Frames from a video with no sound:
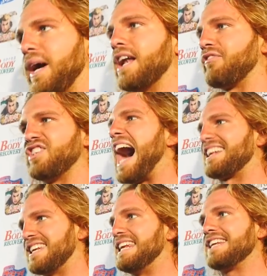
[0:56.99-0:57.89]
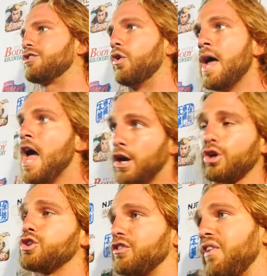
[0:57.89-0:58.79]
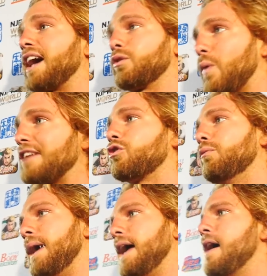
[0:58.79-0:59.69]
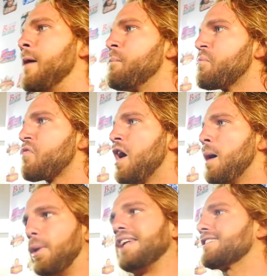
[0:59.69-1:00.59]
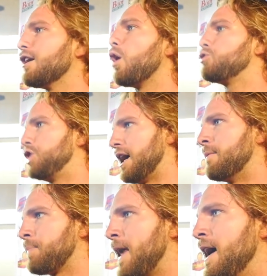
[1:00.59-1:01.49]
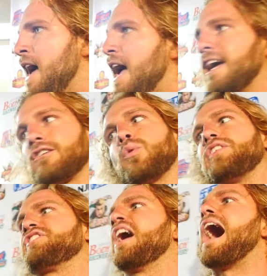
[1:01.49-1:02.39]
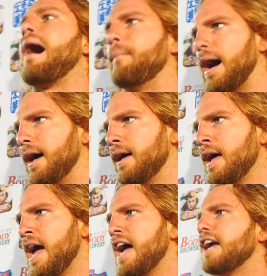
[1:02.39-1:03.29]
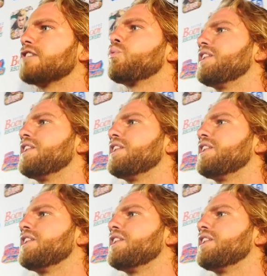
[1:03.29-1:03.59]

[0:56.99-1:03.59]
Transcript: big enough not to need to. Could have just fucking wrestled me. But he's an OG. He's with Tom. He's